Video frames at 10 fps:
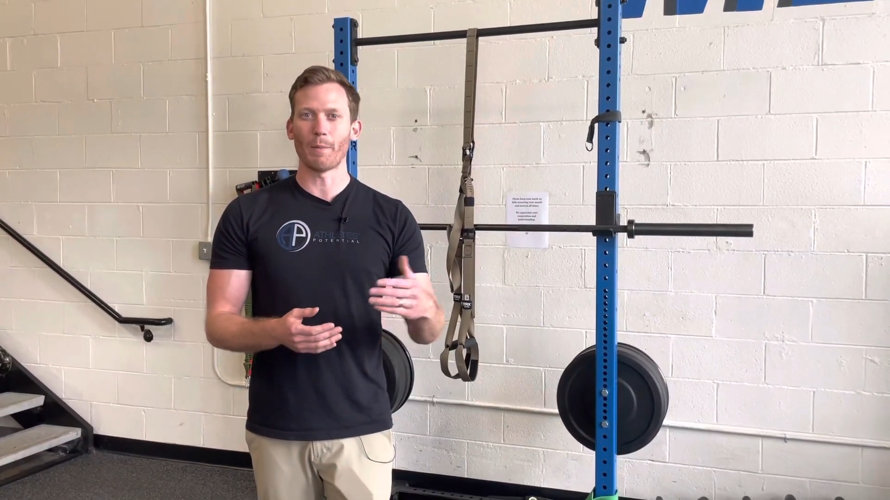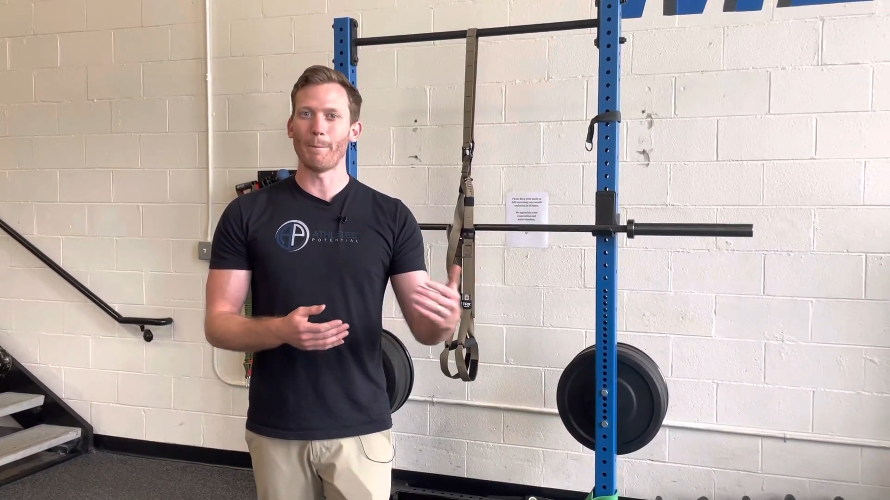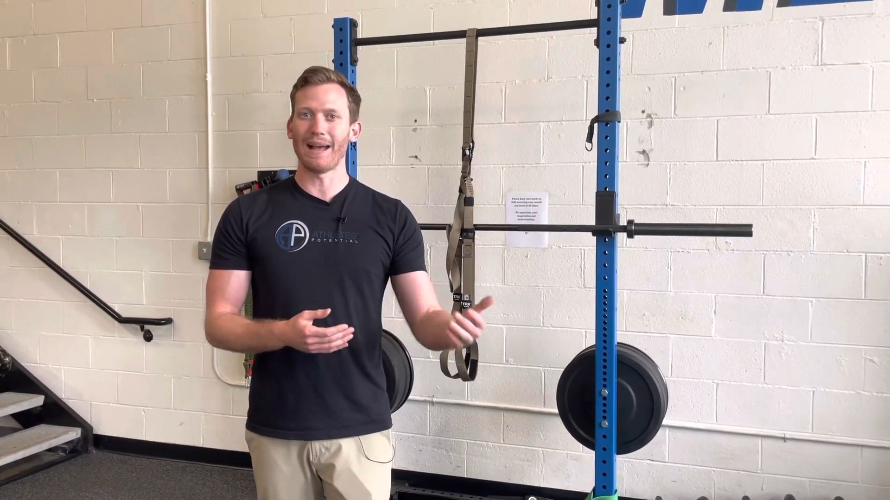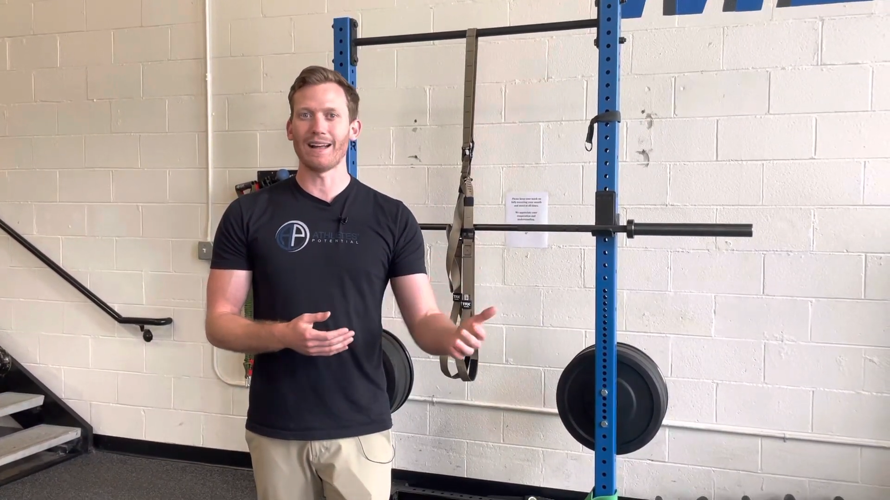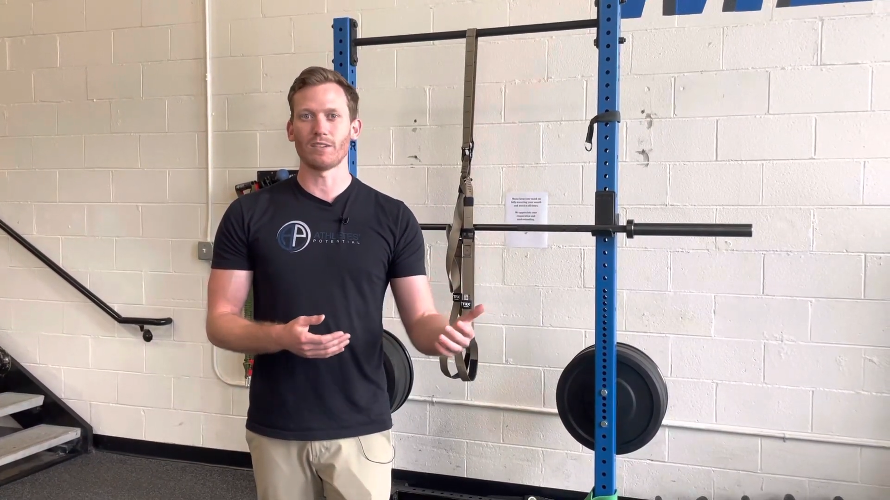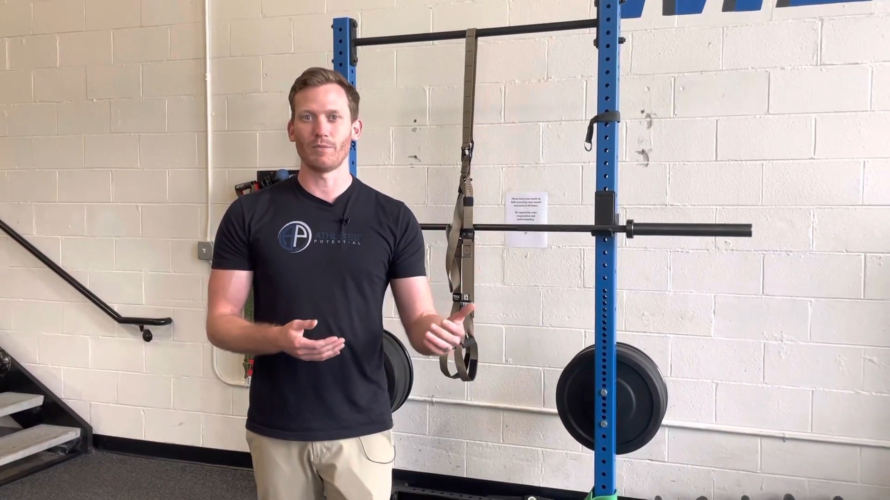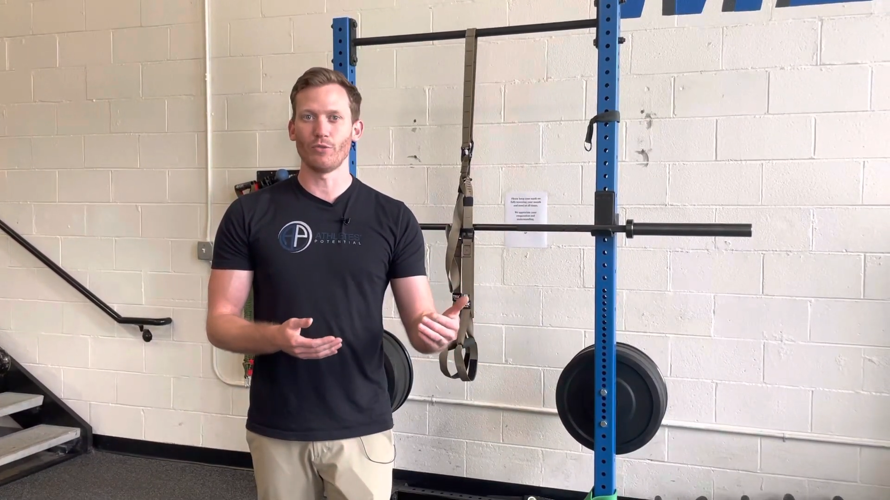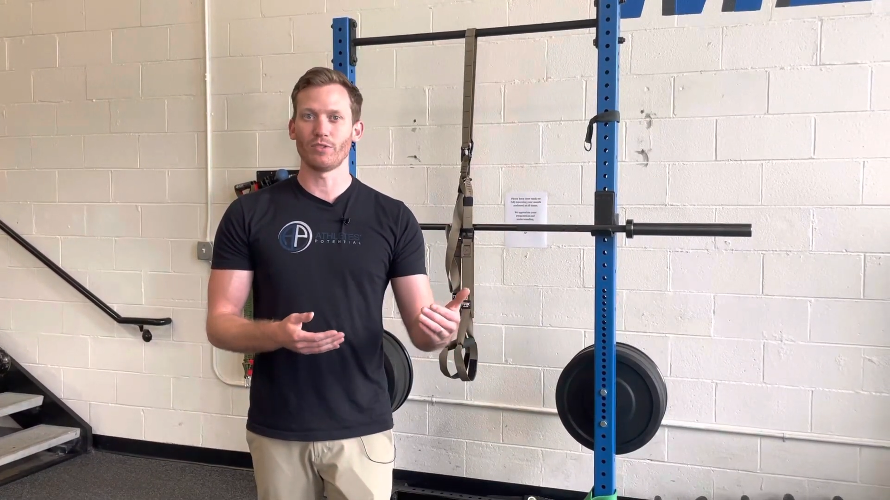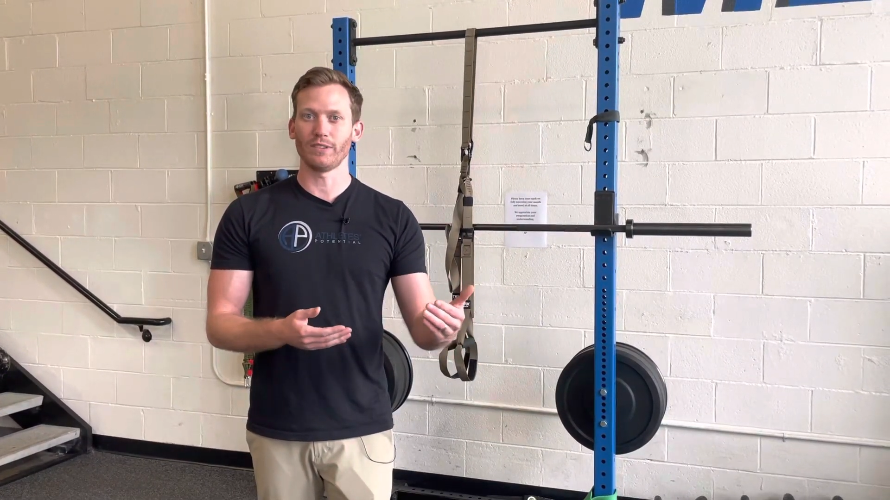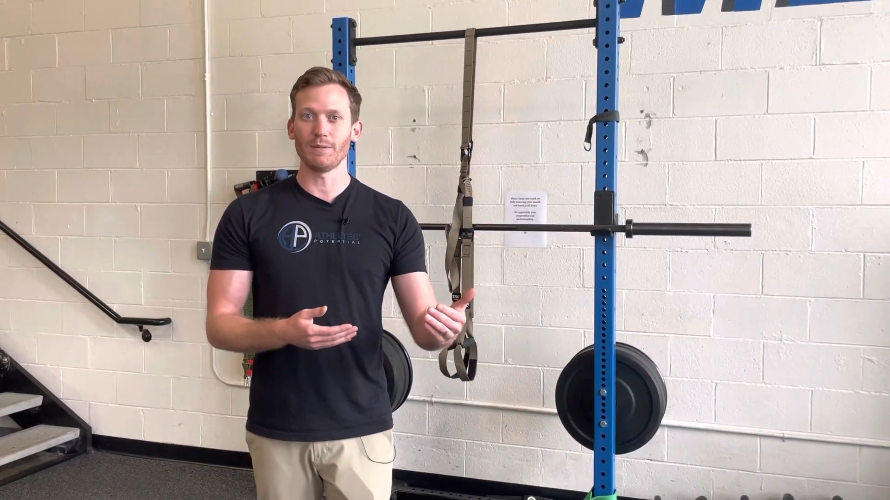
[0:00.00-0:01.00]
combat some of
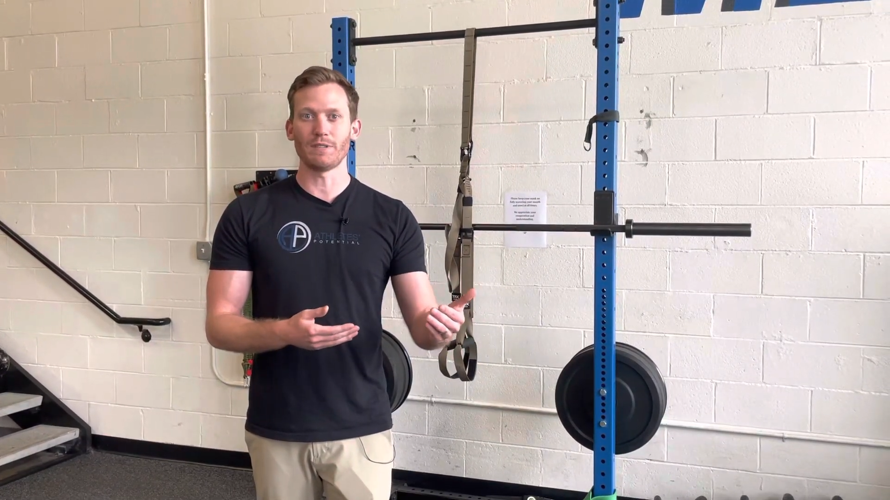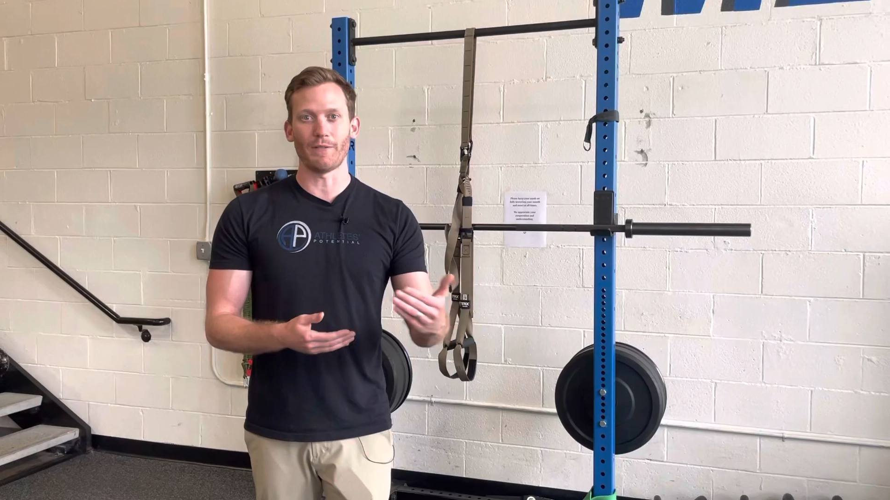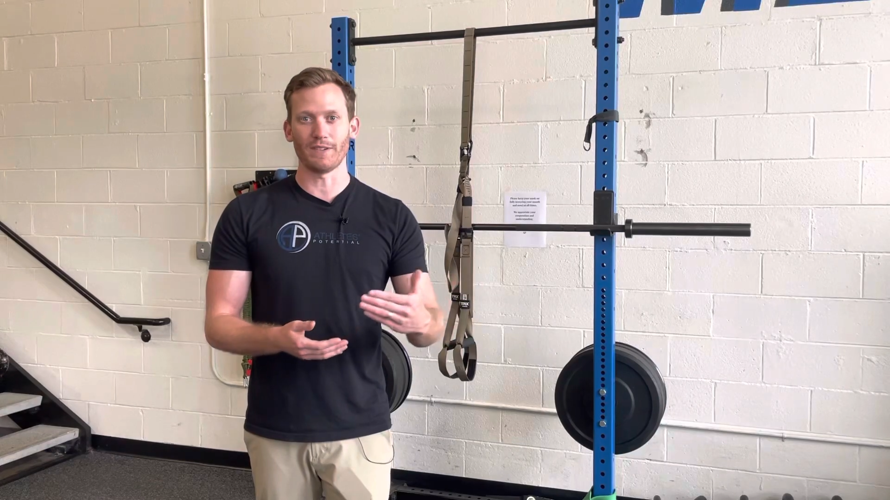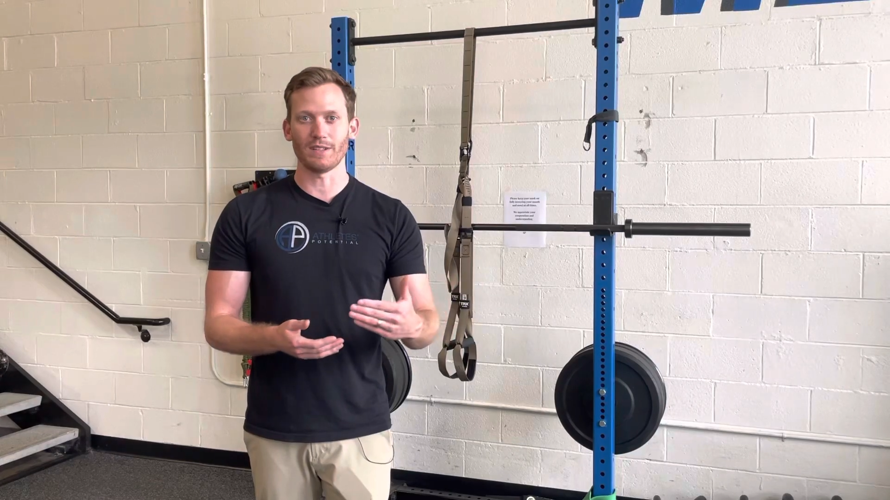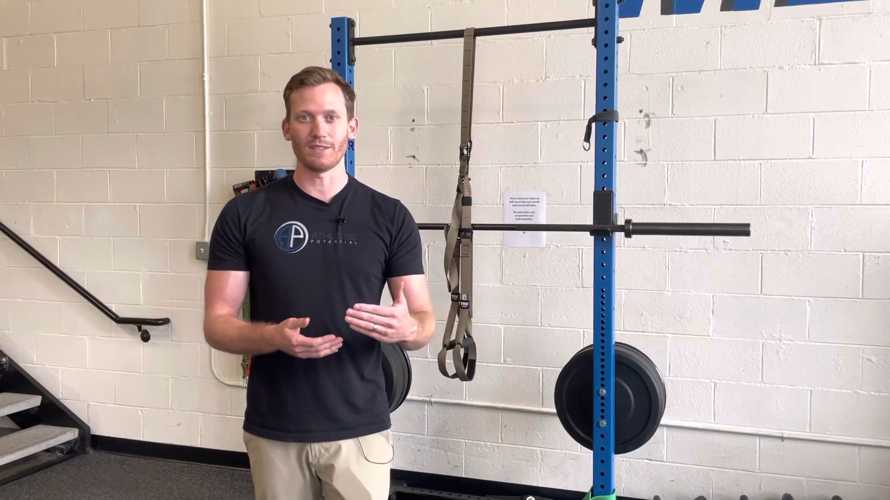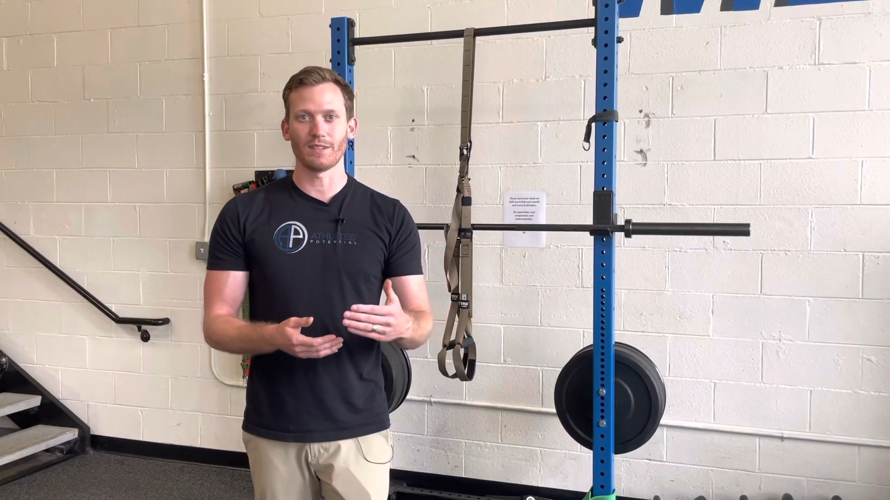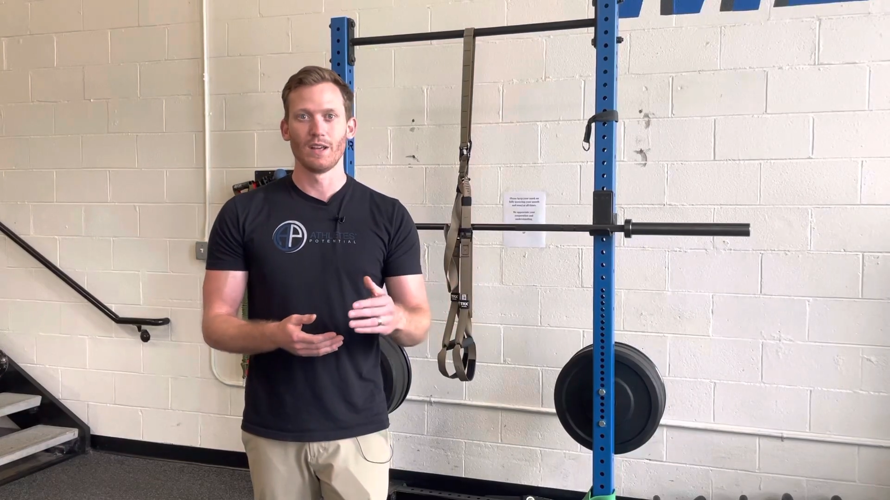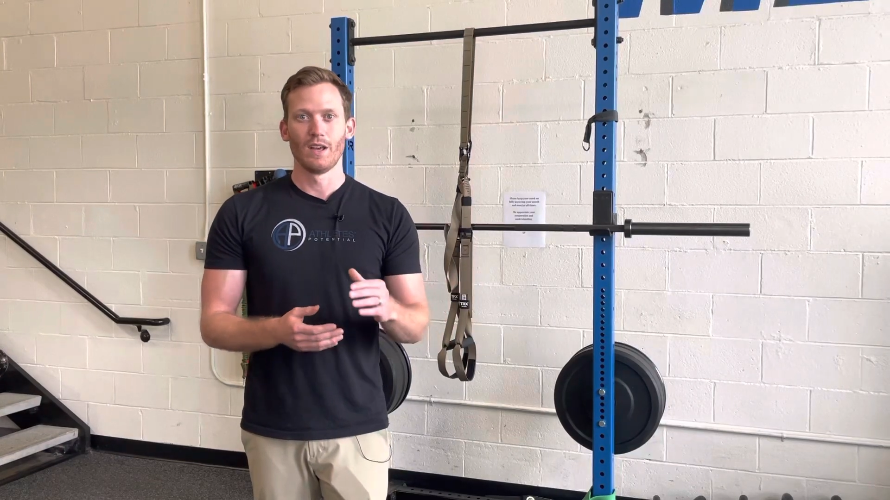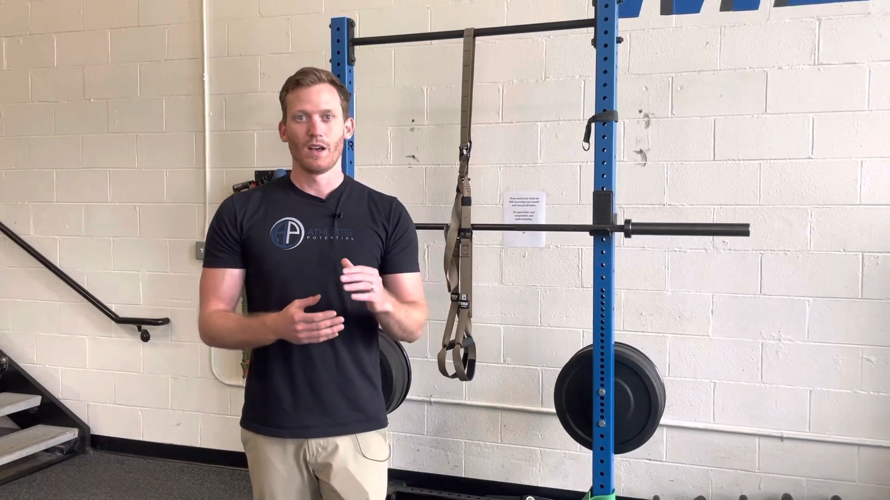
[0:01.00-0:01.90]
those sleep deficits.